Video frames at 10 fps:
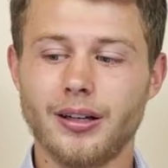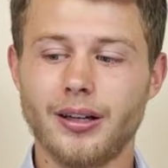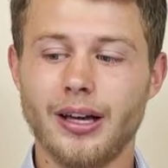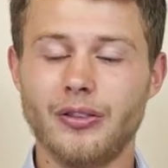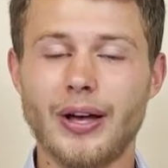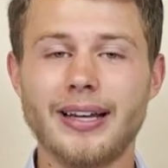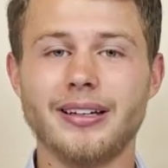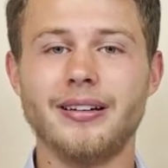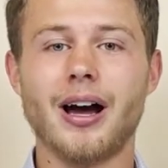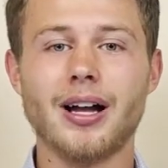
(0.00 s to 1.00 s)
And that
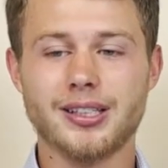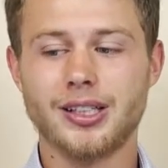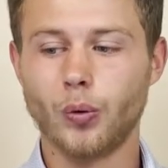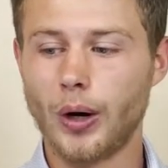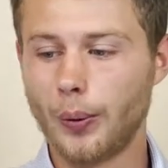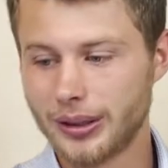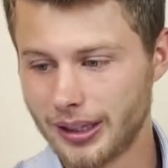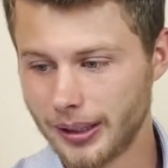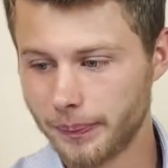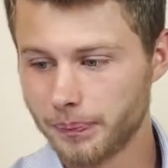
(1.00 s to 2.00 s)
did not sit well with
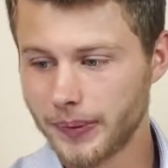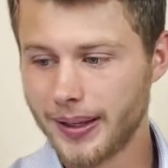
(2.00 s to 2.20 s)
them.